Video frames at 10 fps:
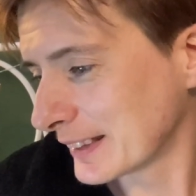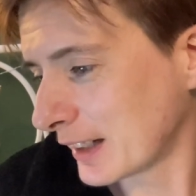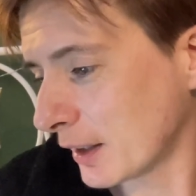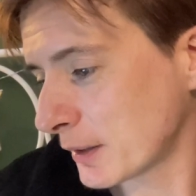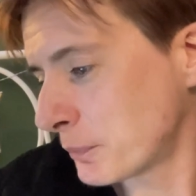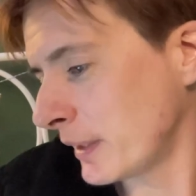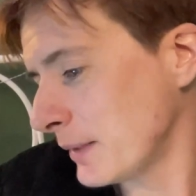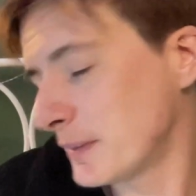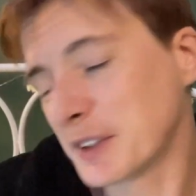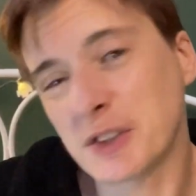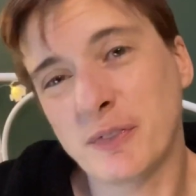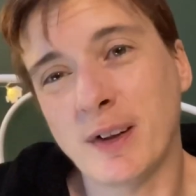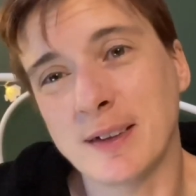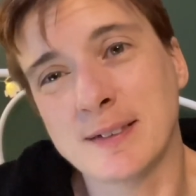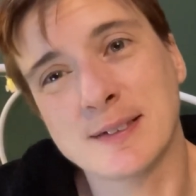I could pretty much
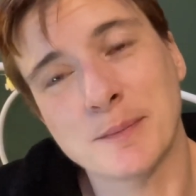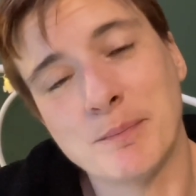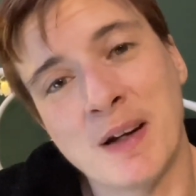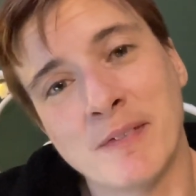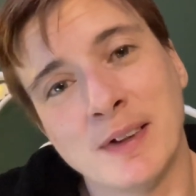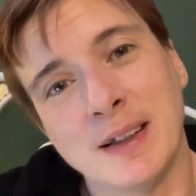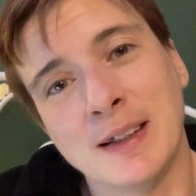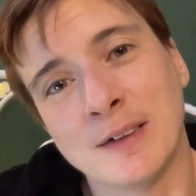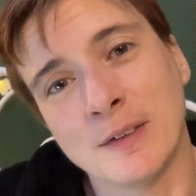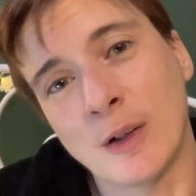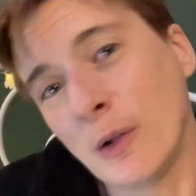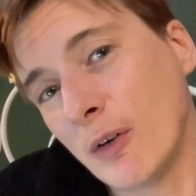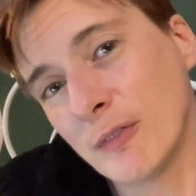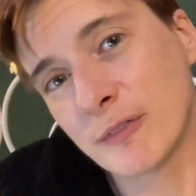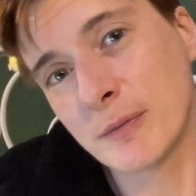find merit in a lot
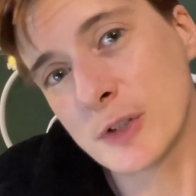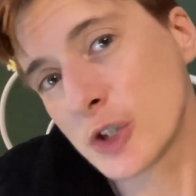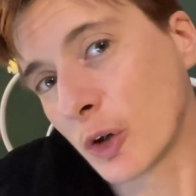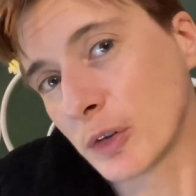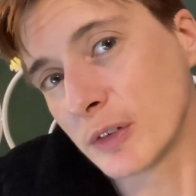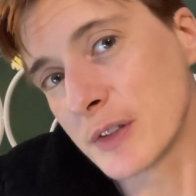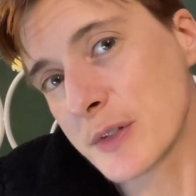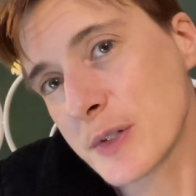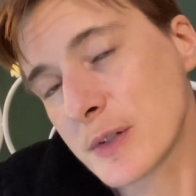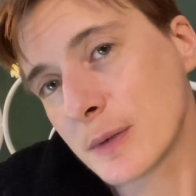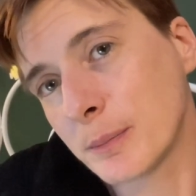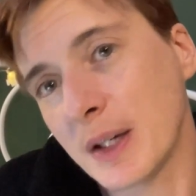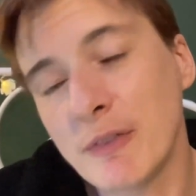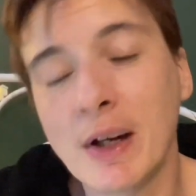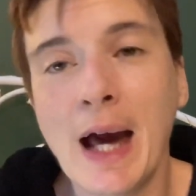of genres, but
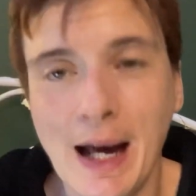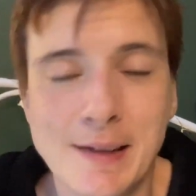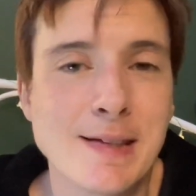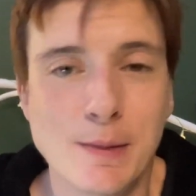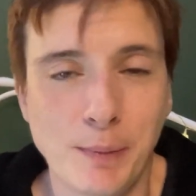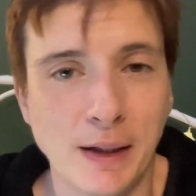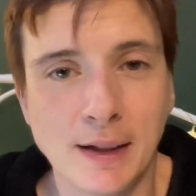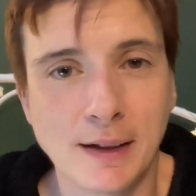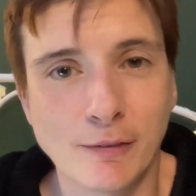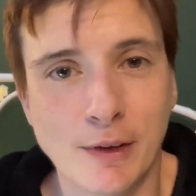if I had to pick, if I